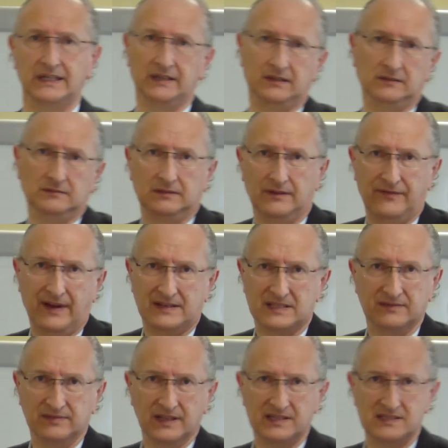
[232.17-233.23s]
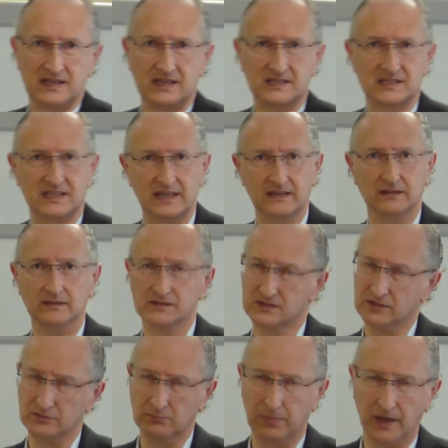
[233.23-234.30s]
You know, effective listening skills,
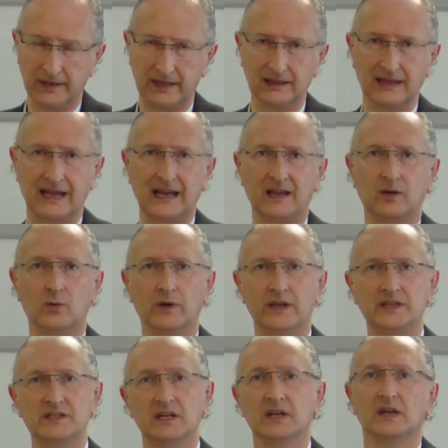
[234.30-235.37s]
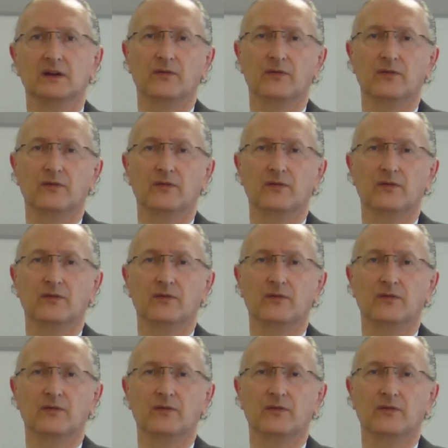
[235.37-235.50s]
good body language,